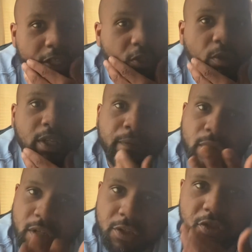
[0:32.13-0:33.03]
He's going to give
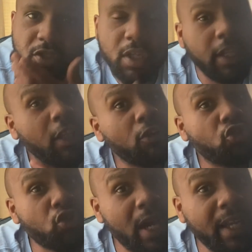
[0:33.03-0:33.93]
you an understanding. He's going
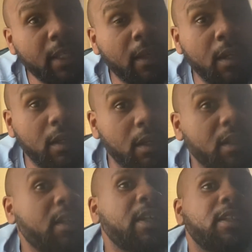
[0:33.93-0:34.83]
to try
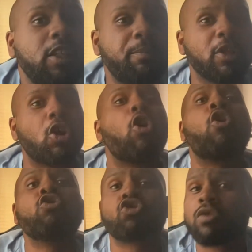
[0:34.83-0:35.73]
to keep it
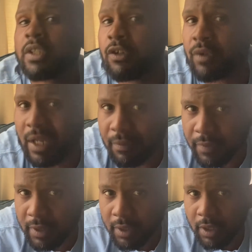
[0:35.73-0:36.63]
culturally
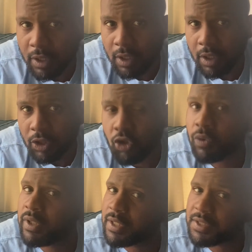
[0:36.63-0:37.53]
relevant
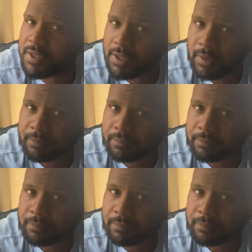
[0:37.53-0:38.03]
to an extent.